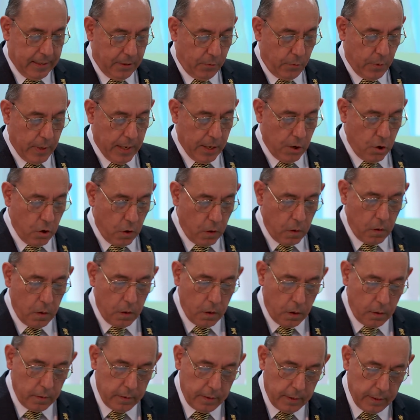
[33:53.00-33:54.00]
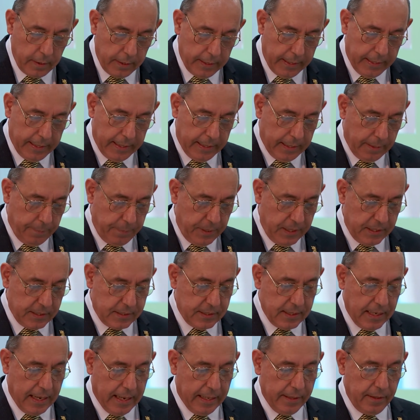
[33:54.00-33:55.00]
We are no longer
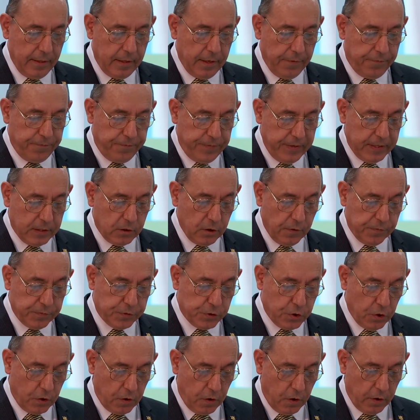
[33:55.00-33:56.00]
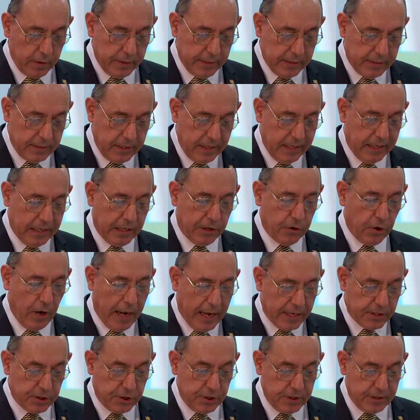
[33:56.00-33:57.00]
enemies, and the feet of sorority
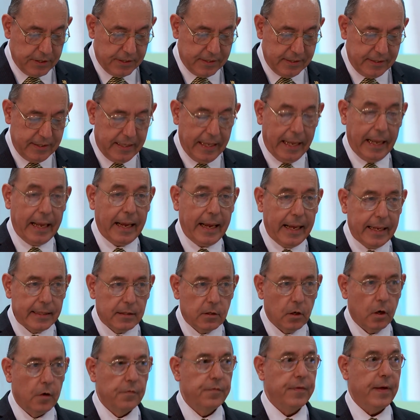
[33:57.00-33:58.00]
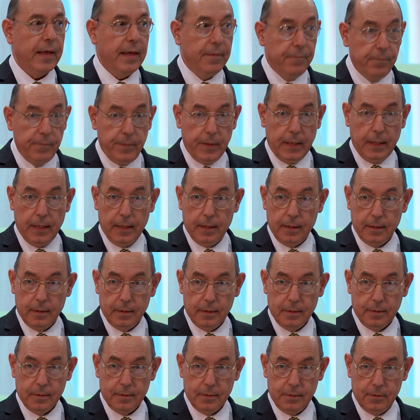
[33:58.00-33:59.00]
crushes the head of envy.
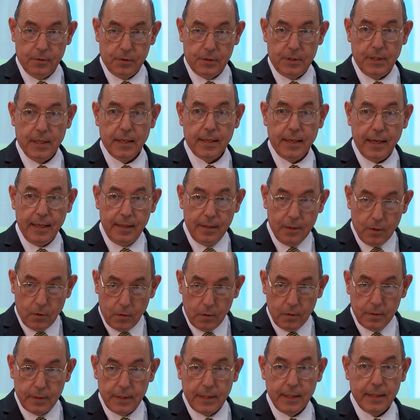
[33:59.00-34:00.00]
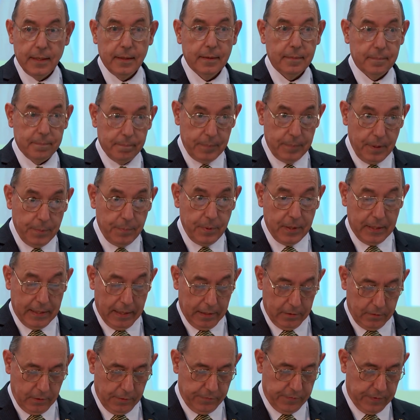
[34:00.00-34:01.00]
You see again all the
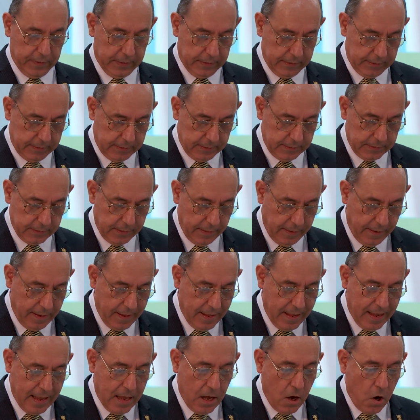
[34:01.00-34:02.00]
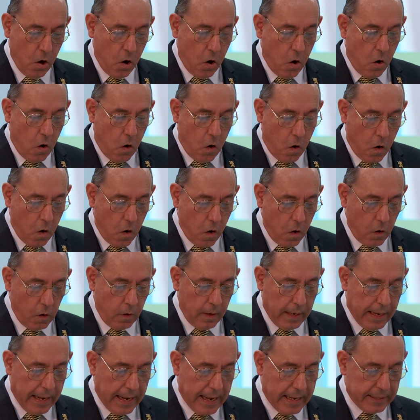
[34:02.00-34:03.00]
biblical references.
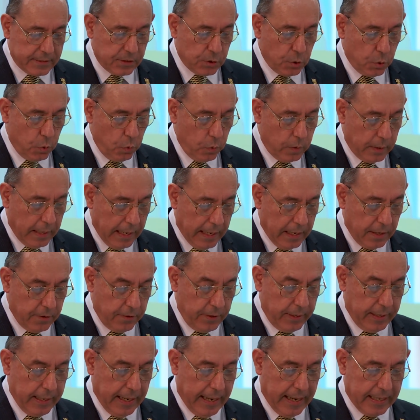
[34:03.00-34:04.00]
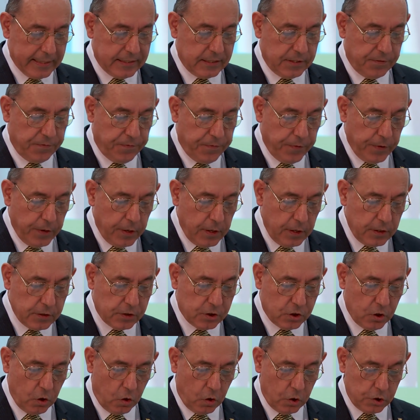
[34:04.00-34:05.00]
All us who carry as
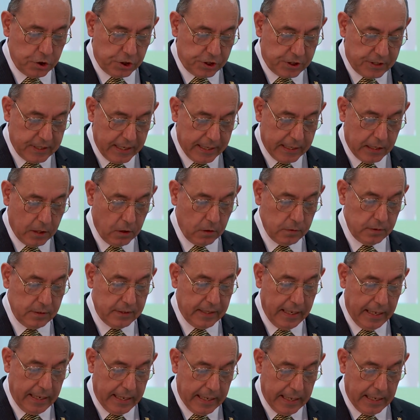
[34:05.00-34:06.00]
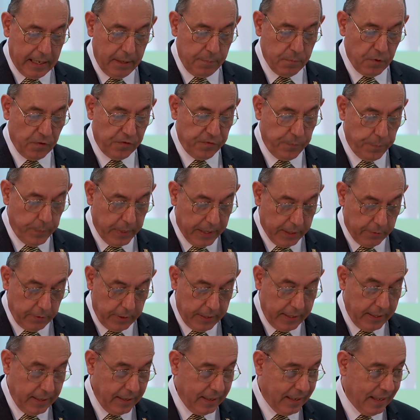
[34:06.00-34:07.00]
first or second the name of
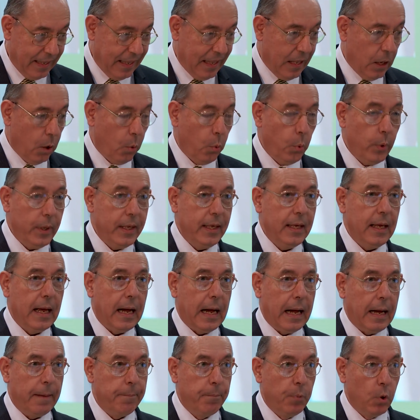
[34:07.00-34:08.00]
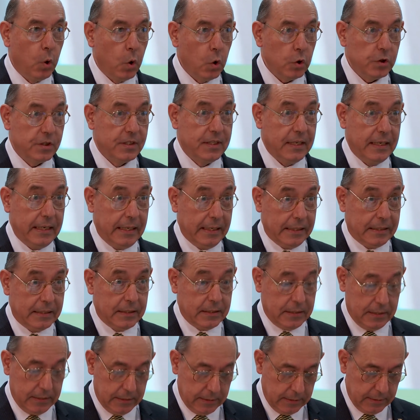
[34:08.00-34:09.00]
Mary, we abort
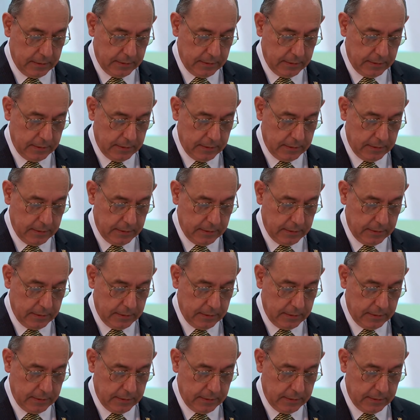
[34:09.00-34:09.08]
it,